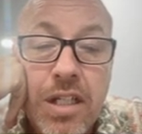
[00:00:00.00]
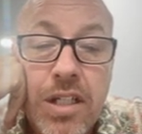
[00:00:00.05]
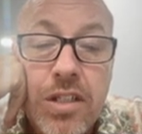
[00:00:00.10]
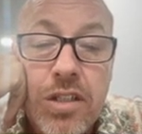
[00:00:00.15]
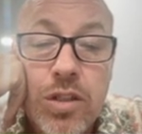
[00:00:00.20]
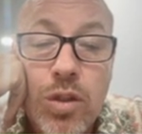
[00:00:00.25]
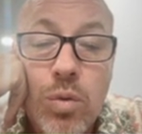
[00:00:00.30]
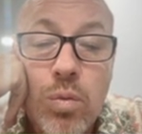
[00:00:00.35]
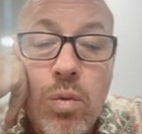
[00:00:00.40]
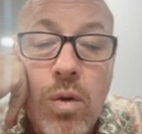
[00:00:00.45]

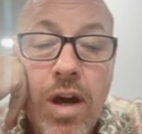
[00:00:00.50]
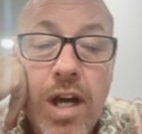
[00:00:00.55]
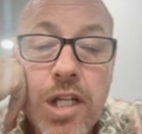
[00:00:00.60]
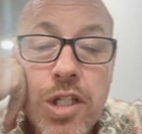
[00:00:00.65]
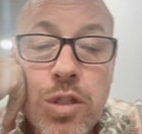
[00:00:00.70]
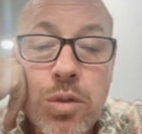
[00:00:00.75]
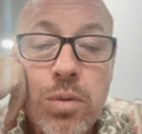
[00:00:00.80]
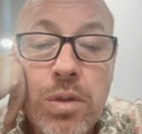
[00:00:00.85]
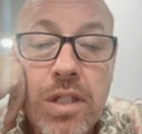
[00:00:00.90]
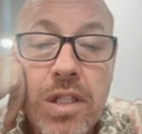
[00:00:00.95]
So
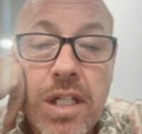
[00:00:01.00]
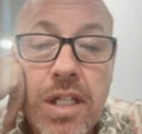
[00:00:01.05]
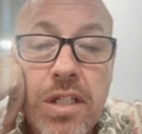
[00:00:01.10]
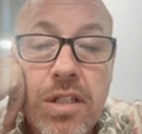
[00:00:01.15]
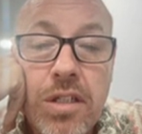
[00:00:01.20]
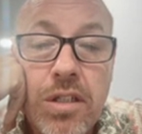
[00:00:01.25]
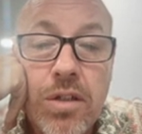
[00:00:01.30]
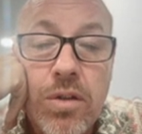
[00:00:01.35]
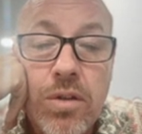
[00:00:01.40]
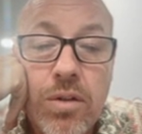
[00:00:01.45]
watch what they
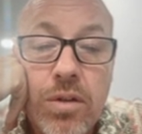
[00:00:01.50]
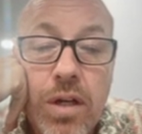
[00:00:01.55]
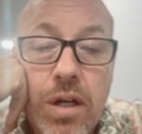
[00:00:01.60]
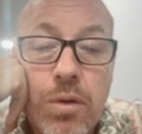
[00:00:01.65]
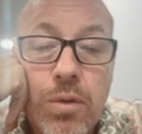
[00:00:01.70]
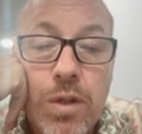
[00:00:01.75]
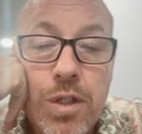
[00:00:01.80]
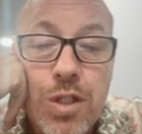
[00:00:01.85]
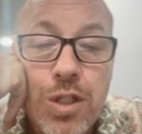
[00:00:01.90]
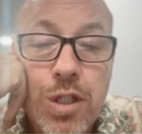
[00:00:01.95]
do. I
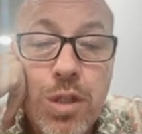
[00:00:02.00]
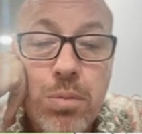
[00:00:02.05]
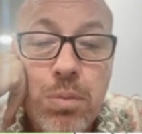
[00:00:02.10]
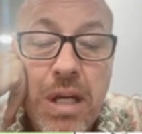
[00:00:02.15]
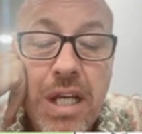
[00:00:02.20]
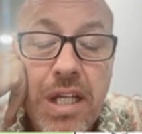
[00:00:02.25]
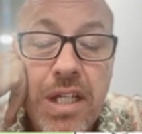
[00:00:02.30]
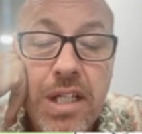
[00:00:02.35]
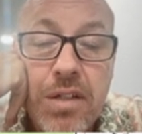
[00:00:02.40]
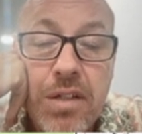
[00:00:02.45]
want you to
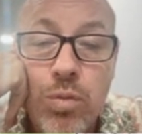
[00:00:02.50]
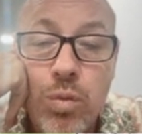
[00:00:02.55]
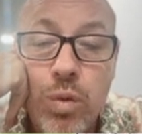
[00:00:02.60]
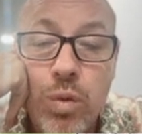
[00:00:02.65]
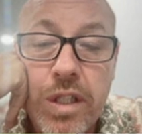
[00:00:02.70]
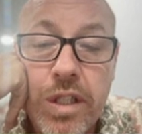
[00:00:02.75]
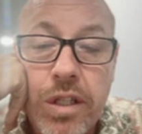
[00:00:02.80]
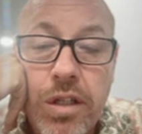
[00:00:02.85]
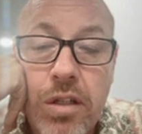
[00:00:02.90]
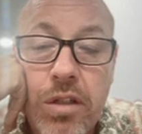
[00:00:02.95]
pay
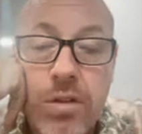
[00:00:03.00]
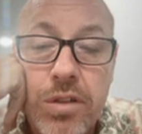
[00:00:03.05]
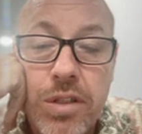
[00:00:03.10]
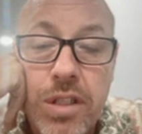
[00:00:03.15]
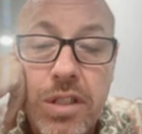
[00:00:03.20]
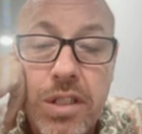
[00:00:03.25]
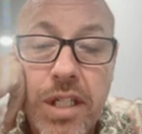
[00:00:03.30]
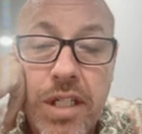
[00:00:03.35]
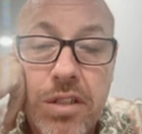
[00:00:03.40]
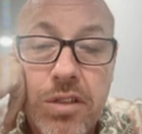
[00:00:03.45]
really close
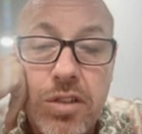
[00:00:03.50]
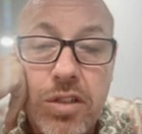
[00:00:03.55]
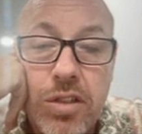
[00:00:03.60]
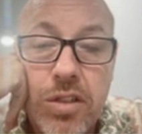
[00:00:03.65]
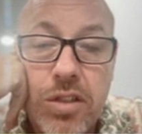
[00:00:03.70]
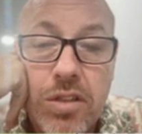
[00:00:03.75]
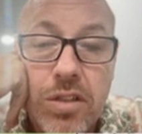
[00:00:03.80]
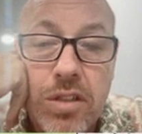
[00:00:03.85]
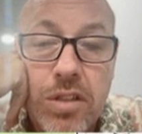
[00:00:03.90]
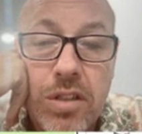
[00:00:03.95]
attention.